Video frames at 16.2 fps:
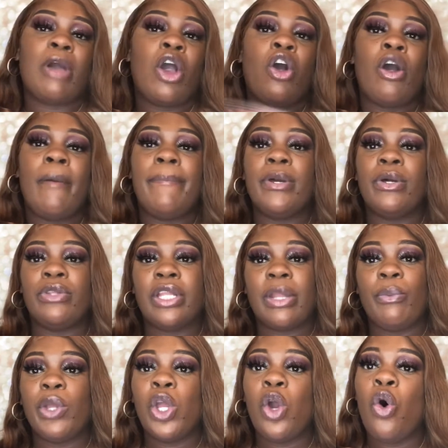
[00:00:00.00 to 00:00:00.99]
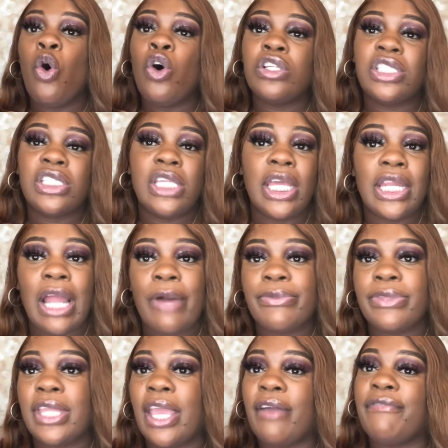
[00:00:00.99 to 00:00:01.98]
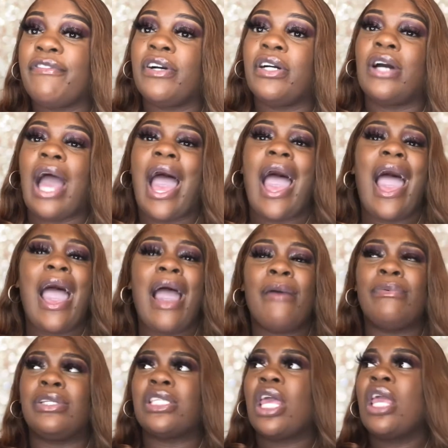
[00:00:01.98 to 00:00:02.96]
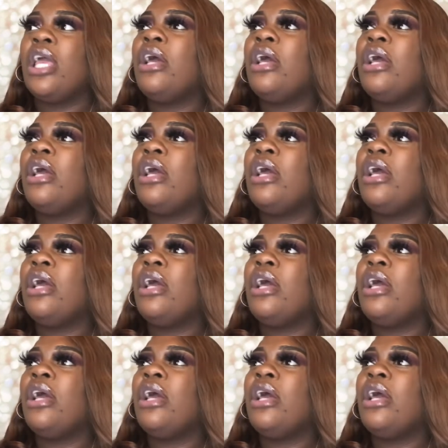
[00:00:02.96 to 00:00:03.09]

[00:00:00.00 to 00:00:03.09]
aunt building, and we all sitting out there for hours.